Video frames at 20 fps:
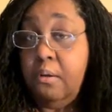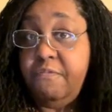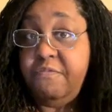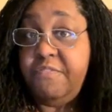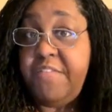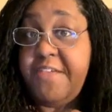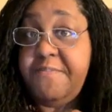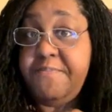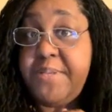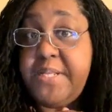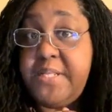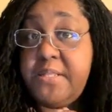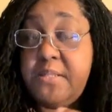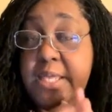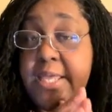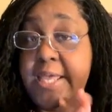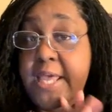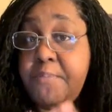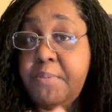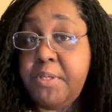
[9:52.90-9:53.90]
they've been in the
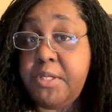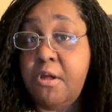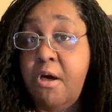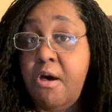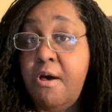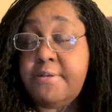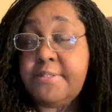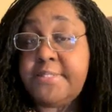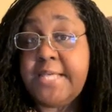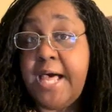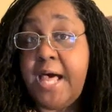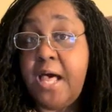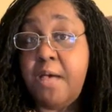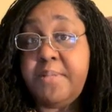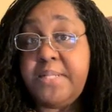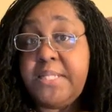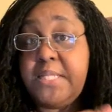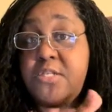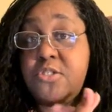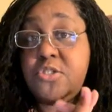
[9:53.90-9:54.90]
game a long time,
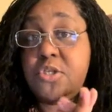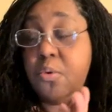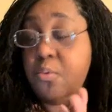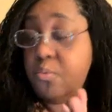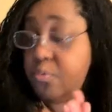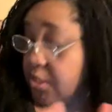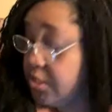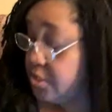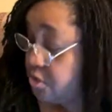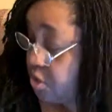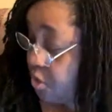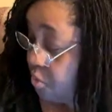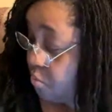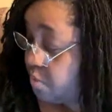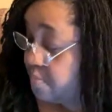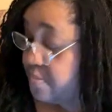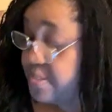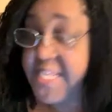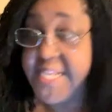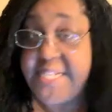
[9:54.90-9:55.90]
and these aren't
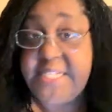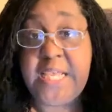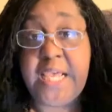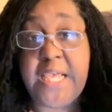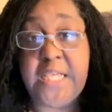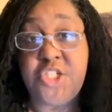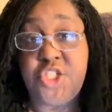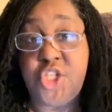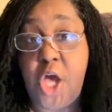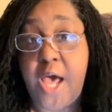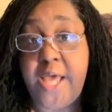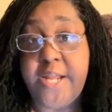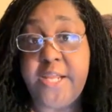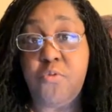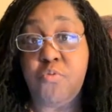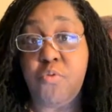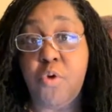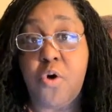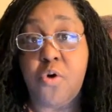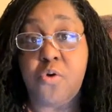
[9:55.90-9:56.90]
women that take
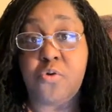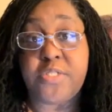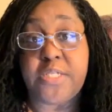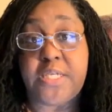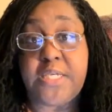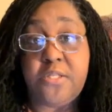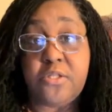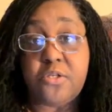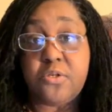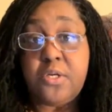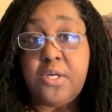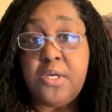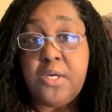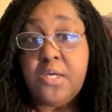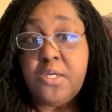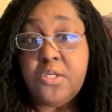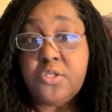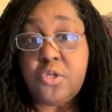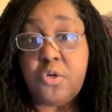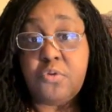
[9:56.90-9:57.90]
shoddy roles either.
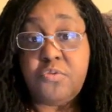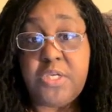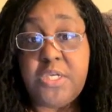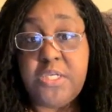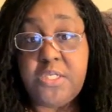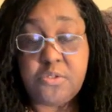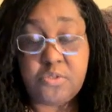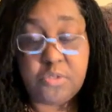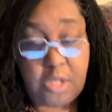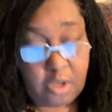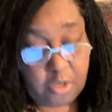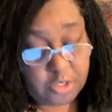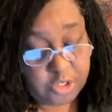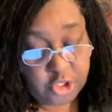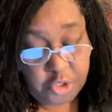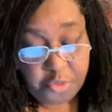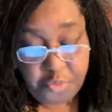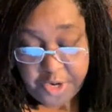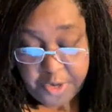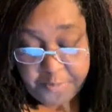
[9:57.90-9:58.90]
So
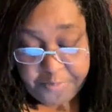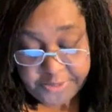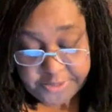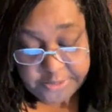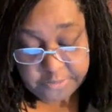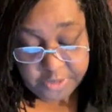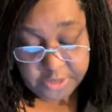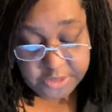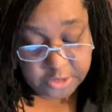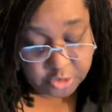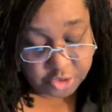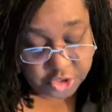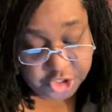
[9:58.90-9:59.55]
she went up with some good. So